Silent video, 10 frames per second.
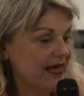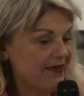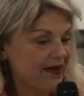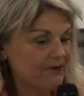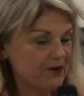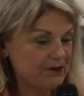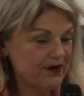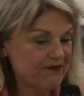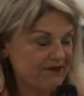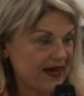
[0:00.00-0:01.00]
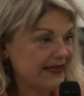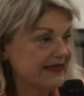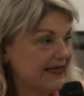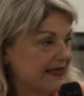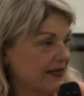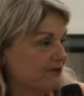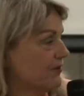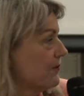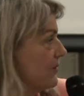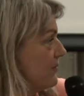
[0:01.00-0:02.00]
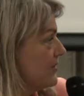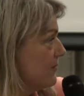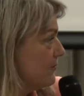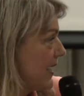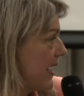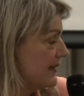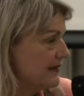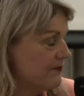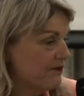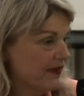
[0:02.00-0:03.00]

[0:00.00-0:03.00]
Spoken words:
that were preventing them from losing weight.